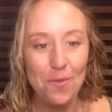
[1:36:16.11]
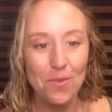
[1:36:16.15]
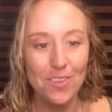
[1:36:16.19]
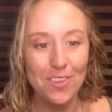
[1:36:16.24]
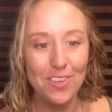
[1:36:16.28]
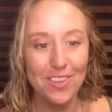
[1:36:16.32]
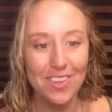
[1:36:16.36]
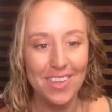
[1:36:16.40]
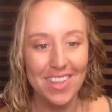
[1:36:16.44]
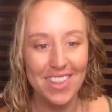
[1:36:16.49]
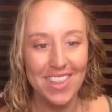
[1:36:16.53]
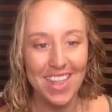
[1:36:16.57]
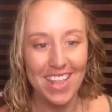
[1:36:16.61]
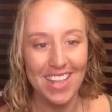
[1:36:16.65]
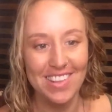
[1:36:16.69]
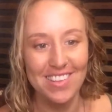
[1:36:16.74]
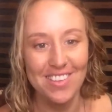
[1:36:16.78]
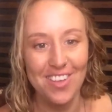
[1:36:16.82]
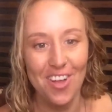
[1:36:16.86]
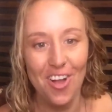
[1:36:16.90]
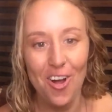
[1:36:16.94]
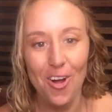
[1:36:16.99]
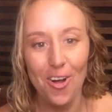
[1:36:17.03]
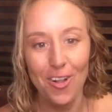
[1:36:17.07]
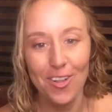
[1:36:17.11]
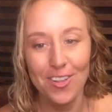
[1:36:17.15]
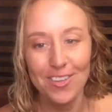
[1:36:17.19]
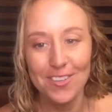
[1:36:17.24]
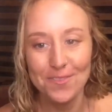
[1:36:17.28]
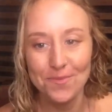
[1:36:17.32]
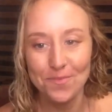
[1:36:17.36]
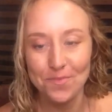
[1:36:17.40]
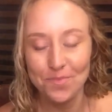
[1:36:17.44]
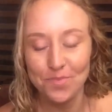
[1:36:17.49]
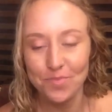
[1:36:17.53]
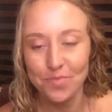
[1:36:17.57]
so that that's all
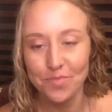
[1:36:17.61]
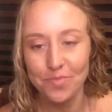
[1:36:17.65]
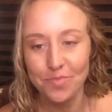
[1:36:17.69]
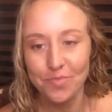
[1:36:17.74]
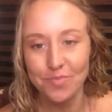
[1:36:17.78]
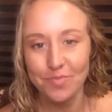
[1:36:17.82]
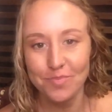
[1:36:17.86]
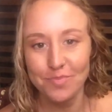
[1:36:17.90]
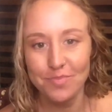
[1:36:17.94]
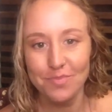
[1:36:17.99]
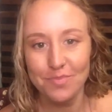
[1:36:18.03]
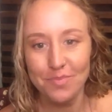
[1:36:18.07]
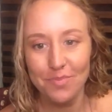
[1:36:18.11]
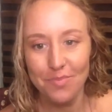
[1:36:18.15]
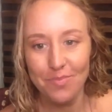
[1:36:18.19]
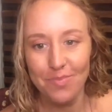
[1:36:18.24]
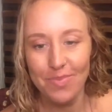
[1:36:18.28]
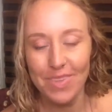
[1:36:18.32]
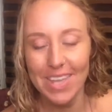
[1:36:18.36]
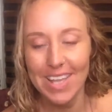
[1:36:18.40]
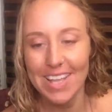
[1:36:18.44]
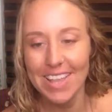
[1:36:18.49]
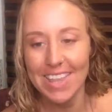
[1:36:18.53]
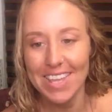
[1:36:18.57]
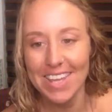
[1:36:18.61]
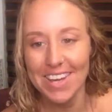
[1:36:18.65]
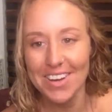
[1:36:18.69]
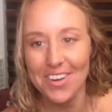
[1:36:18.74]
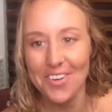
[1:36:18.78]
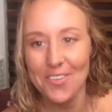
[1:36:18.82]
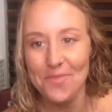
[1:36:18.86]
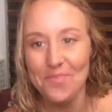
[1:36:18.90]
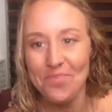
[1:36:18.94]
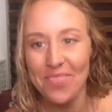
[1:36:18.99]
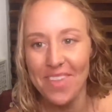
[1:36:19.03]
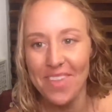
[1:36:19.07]
clear.